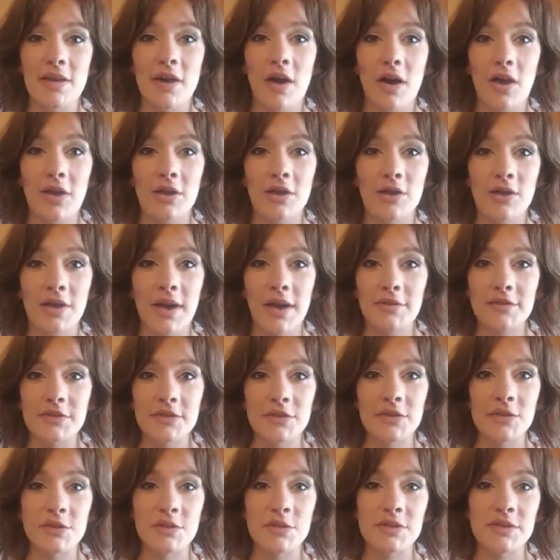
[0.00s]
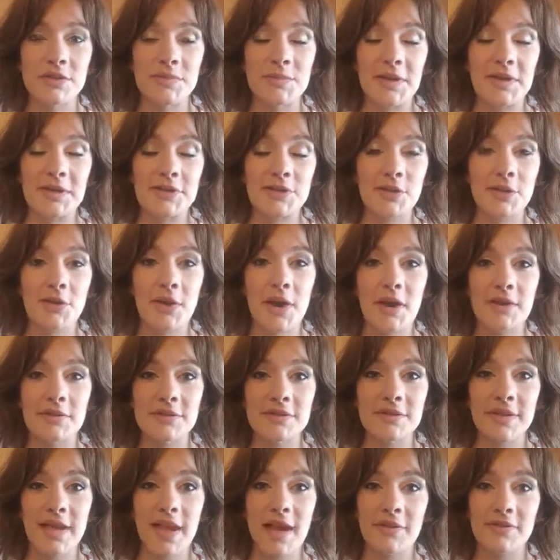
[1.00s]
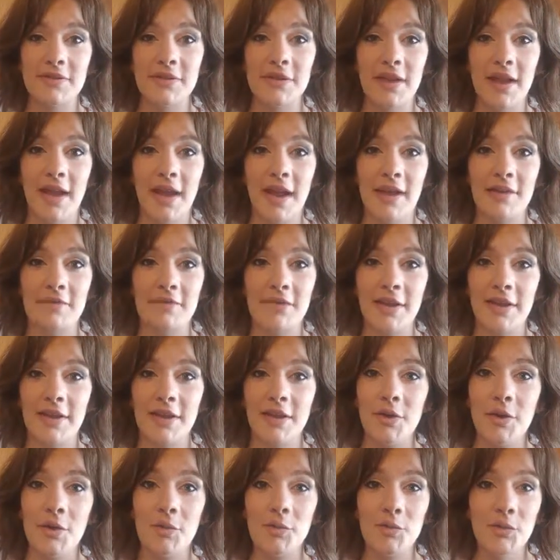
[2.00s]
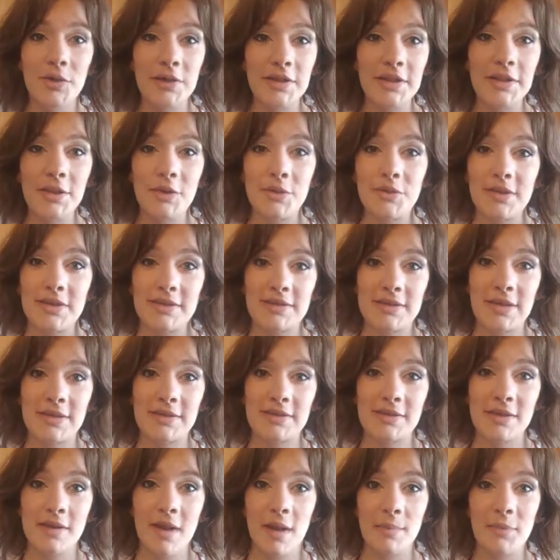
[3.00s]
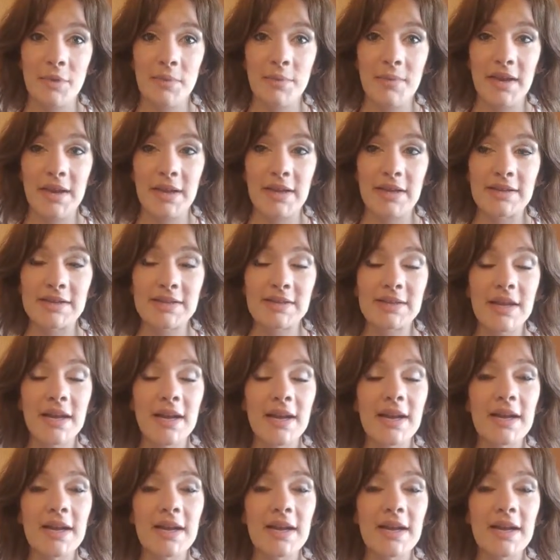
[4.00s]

All you have to do is mix your grounds half and half, and it really only takes a couple minutes.